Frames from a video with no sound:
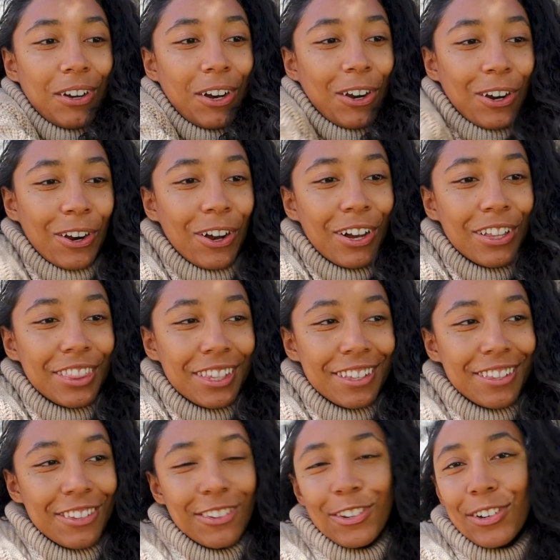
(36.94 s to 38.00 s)
are on
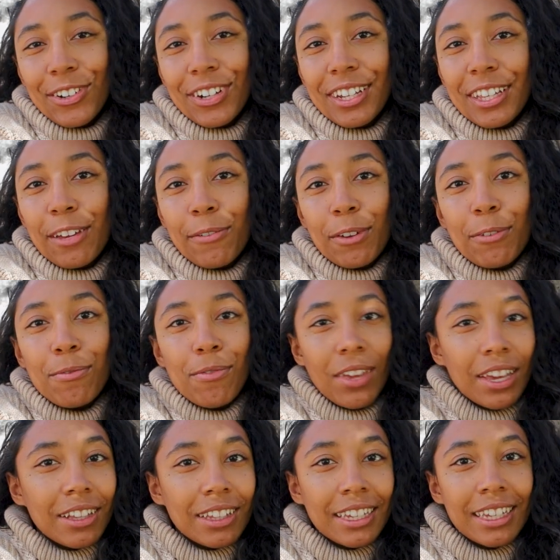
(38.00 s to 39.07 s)
this journey of
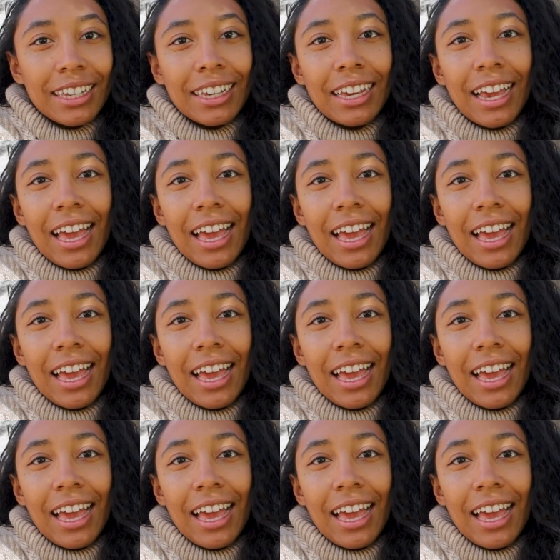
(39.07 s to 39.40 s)
unveiling